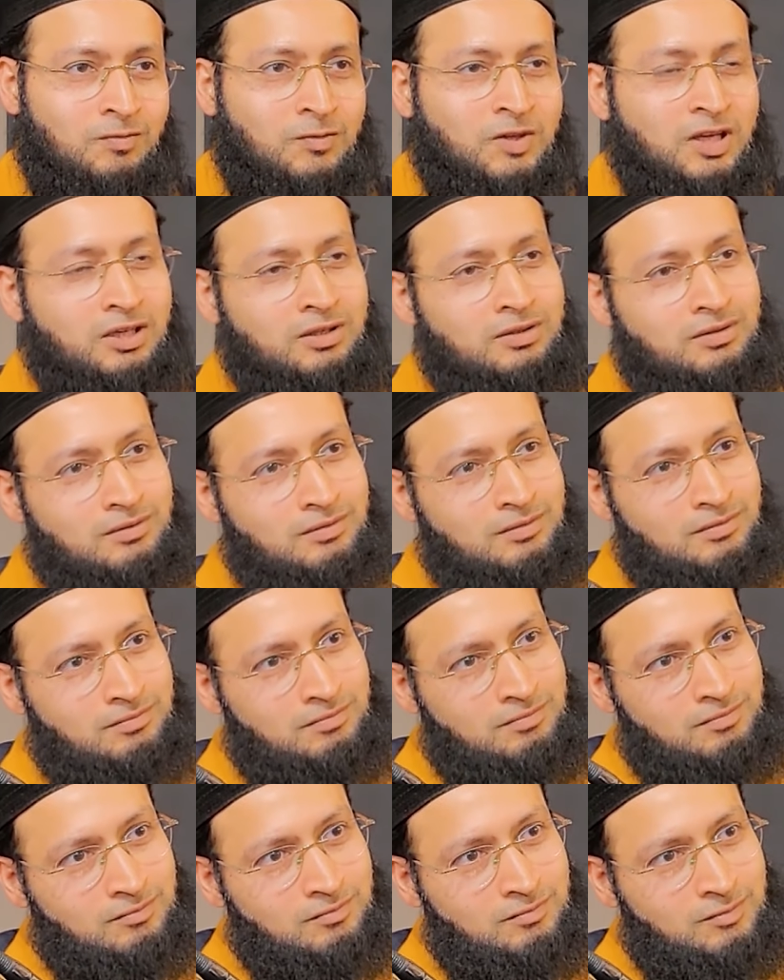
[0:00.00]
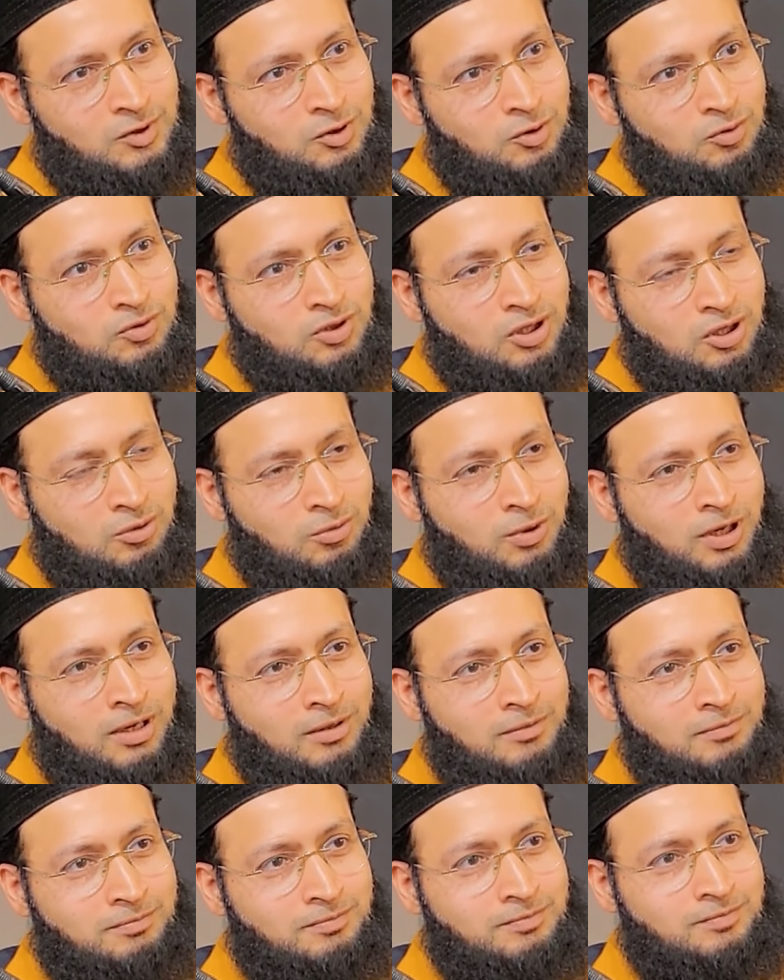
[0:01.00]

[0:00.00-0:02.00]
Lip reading: Then your taqwa,